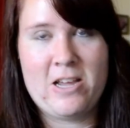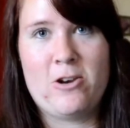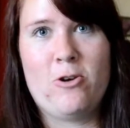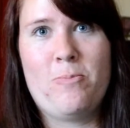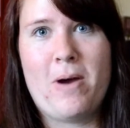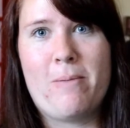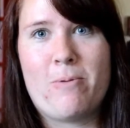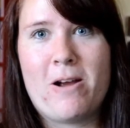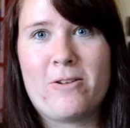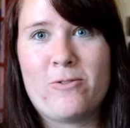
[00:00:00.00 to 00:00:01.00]
No Pop
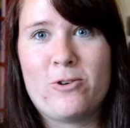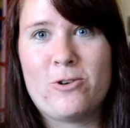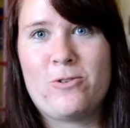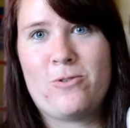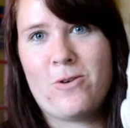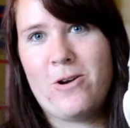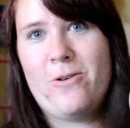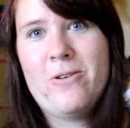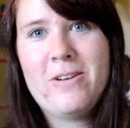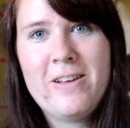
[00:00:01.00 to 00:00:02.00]
Rocks for
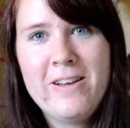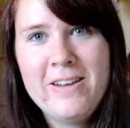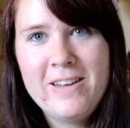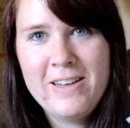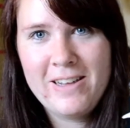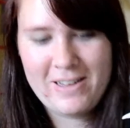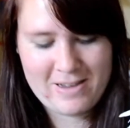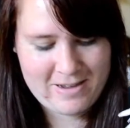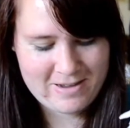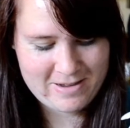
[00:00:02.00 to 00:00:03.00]
Totoro.
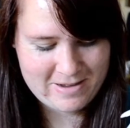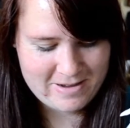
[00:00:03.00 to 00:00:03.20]
Let's